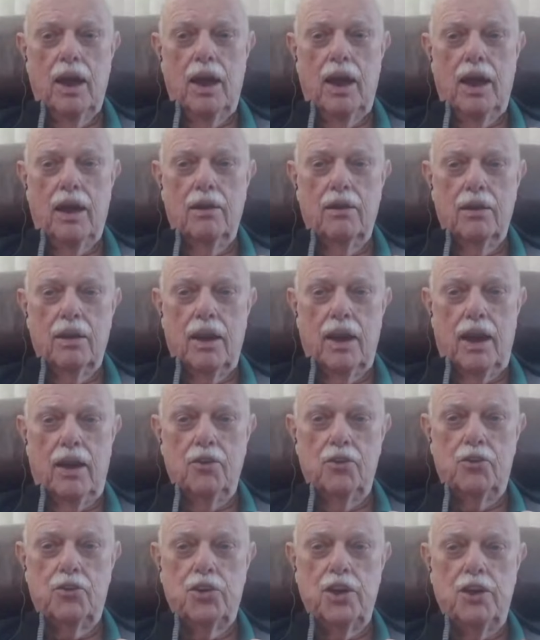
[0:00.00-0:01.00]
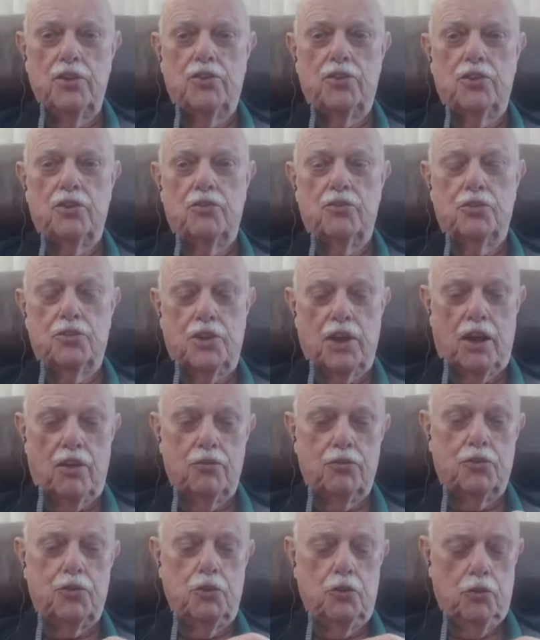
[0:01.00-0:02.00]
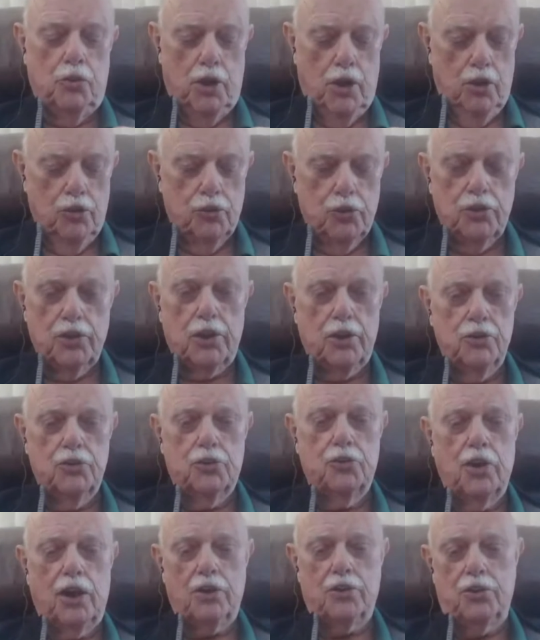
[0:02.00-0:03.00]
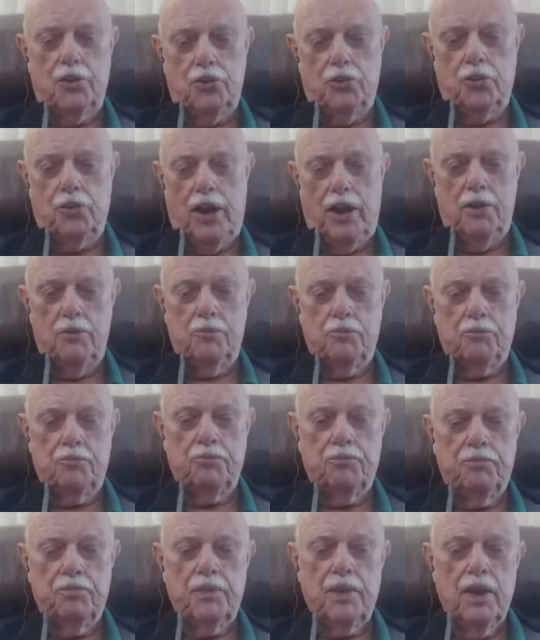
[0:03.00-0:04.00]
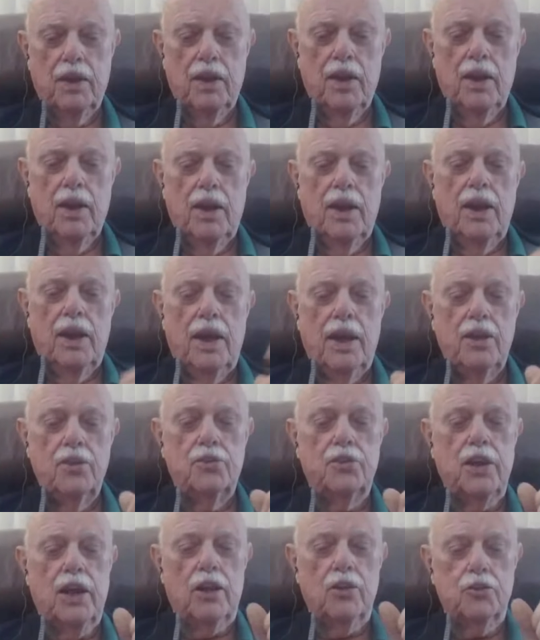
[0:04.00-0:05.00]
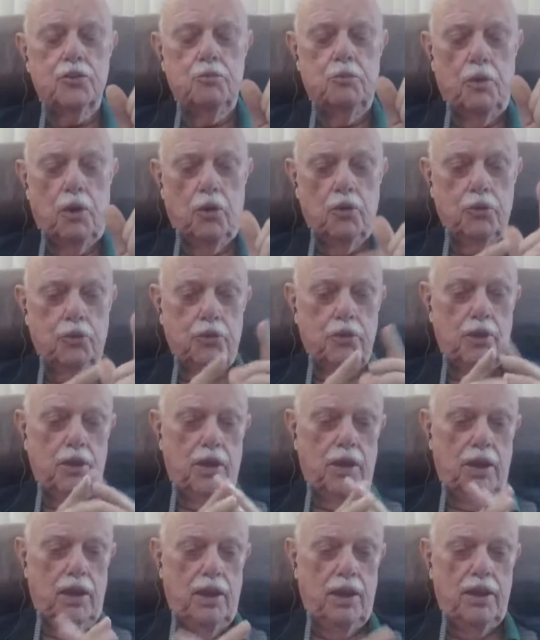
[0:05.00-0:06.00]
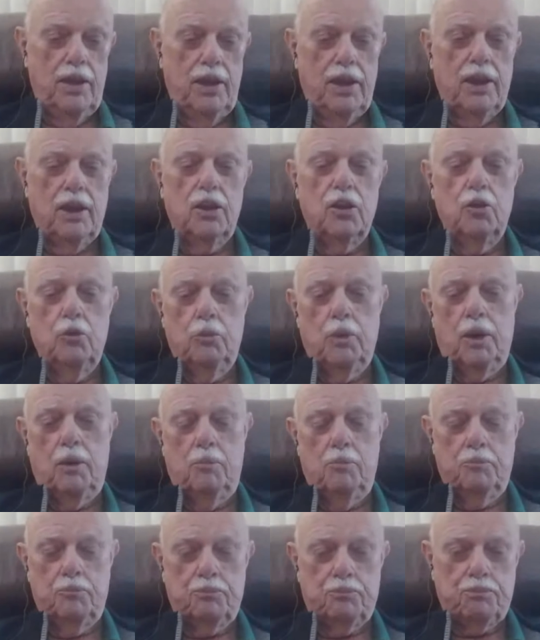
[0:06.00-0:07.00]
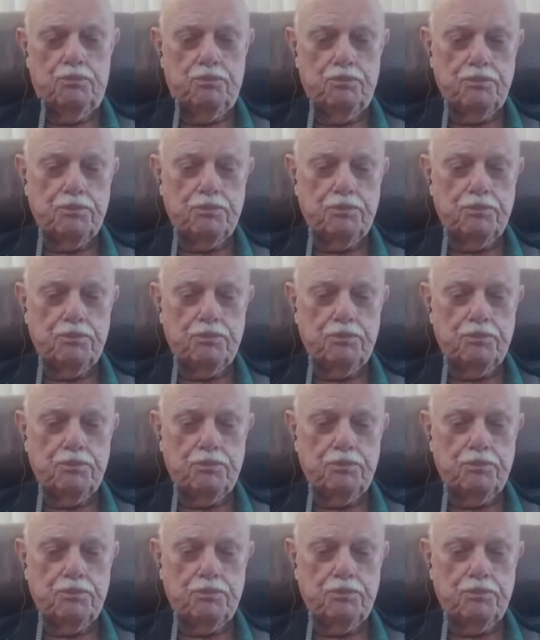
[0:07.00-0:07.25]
and sheets of stuff to the construction trade. He sells both in aluminum